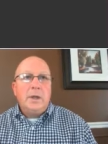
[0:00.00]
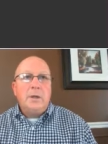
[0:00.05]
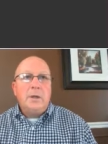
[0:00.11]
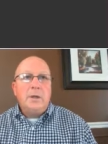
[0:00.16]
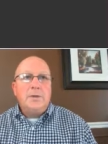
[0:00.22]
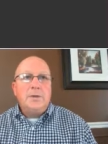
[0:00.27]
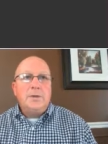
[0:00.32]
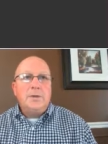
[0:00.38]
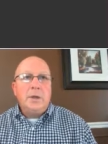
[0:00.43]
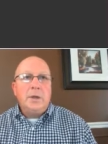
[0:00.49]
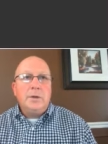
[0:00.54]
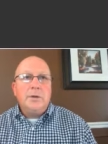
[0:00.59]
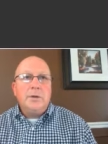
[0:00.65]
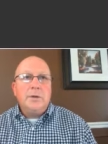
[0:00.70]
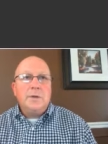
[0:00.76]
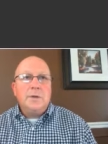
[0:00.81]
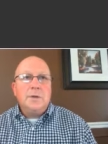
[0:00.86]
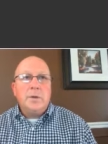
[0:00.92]
Now the other
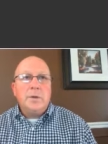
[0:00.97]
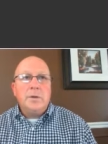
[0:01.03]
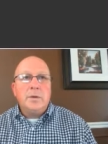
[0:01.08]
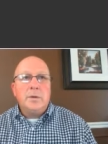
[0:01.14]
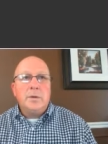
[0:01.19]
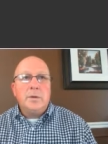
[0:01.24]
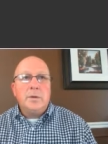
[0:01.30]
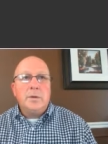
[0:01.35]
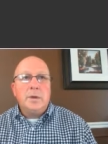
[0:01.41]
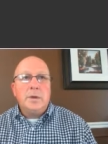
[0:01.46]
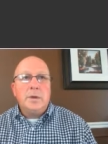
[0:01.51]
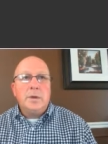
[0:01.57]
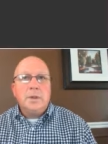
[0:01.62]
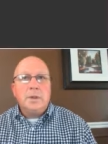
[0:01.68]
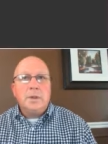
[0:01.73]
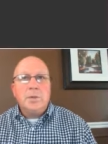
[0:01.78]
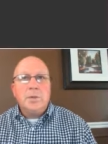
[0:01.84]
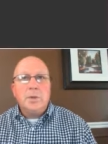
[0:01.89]
challenge is whether your
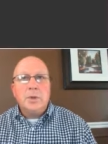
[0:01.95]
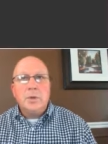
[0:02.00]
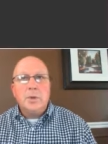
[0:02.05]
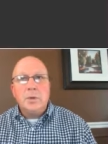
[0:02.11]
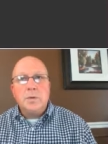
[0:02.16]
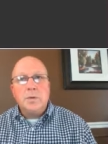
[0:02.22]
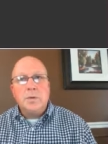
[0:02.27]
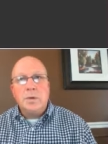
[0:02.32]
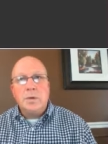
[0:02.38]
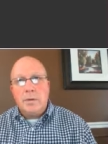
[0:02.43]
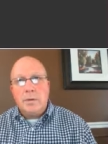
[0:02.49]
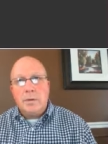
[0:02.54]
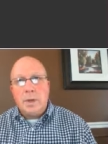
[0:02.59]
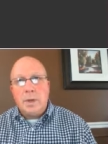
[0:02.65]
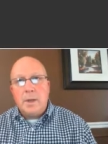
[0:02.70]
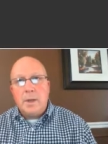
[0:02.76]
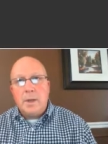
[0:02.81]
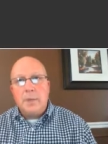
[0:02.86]
customer knows that
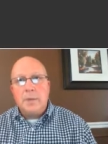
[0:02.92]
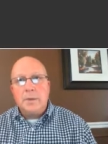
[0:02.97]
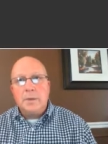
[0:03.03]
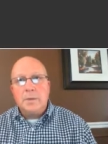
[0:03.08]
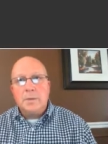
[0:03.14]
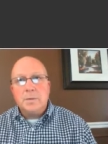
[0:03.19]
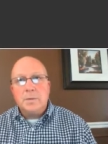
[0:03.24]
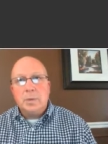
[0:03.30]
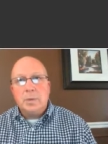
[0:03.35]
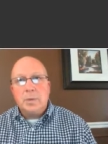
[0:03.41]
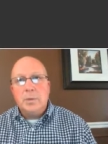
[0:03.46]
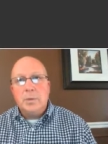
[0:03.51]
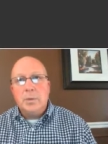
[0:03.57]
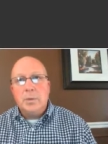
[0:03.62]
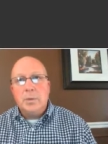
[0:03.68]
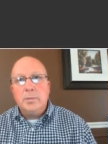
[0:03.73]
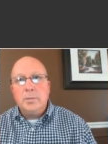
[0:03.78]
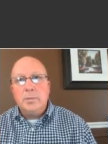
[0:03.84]
or not, because
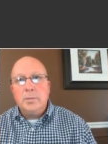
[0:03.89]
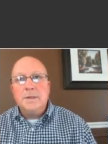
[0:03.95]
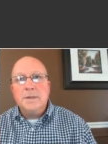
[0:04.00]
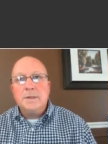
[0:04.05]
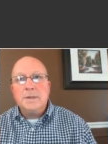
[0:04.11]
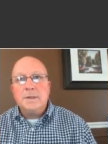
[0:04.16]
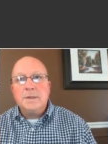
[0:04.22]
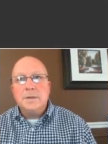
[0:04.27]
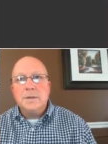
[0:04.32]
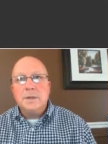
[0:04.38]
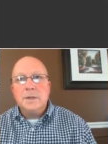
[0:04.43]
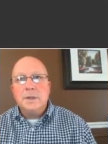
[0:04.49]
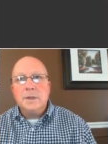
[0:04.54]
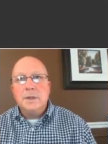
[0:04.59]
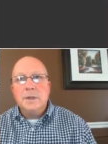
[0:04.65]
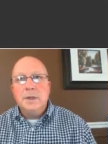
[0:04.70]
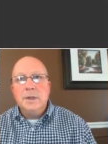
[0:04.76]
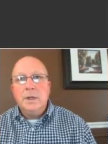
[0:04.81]
probably unless
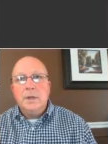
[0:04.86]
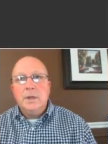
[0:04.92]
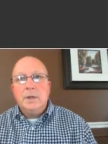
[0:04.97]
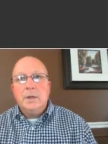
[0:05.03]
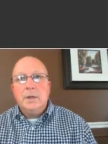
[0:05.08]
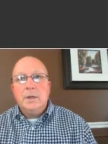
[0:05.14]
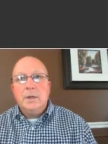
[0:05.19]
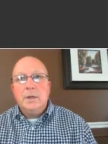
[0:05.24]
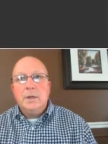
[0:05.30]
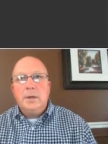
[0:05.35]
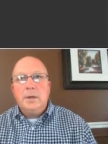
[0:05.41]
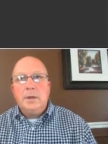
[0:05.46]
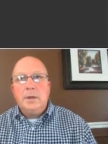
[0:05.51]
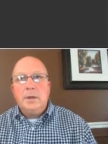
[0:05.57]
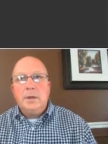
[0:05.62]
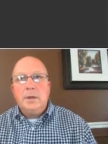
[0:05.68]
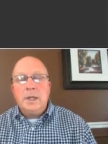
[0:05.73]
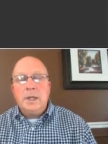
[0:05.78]
it's a
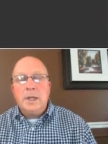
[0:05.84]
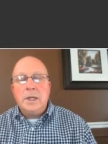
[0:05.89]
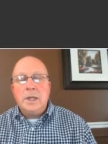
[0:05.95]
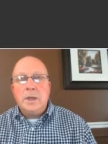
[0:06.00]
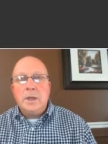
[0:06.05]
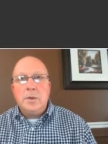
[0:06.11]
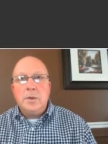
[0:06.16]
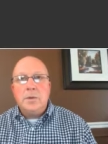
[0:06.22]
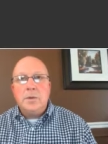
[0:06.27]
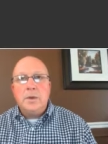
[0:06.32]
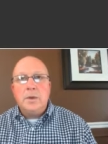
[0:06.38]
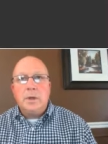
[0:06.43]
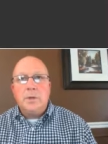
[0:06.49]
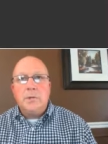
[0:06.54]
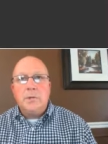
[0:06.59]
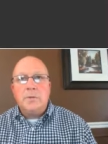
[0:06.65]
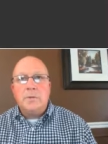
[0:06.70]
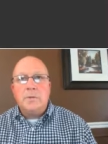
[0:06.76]
code, an E-code
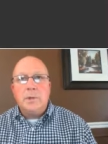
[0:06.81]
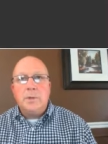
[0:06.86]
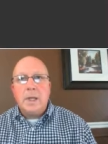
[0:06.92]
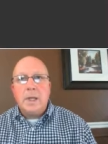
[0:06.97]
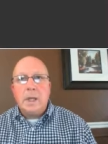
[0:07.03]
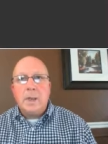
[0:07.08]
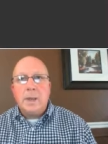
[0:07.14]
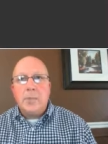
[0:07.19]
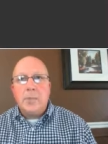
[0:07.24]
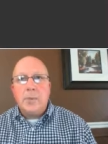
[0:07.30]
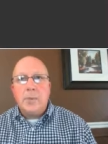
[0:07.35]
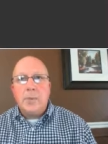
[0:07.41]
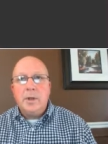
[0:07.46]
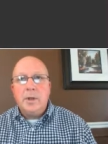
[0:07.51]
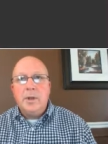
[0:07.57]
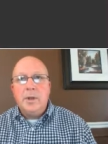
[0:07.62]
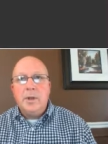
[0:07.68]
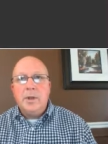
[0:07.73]
that comes from the
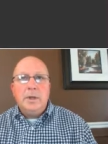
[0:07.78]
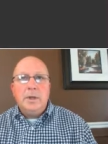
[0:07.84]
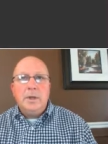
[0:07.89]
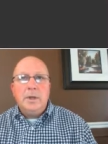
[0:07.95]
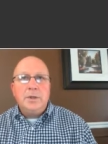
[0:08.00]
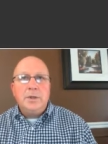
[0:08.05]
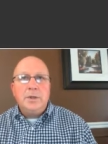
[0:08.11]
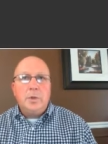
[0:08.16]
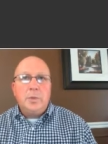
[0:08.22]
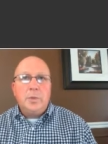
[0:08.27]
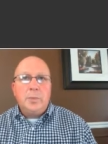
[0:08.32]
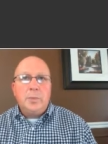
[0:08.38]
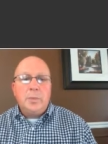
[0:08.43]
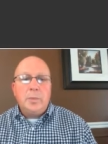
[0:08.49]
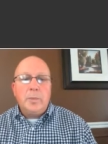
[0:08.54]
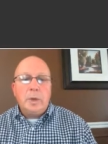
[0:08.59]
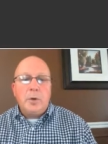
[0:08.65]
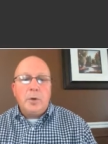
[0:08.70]
applicant, it showed
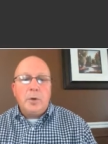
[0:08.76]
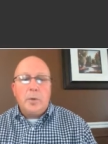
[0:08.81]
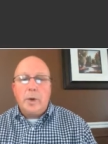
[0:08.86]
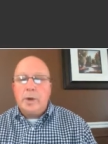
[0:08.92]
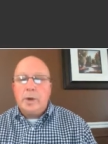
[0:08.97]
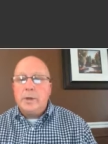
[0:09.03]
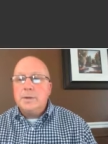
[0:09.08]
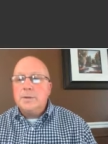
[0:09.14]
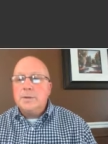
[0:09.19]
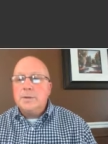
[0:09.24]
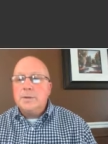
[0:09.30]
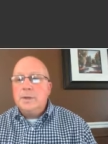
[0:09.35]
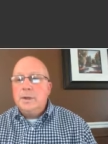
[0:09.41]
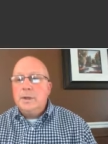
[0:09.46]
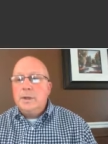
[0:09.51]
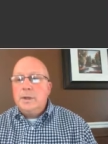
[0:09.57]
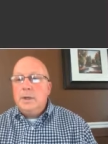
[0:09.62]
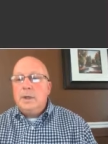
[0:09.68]
up in medical
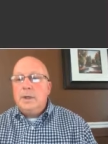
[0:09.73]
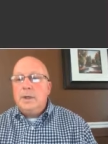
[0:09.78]
records.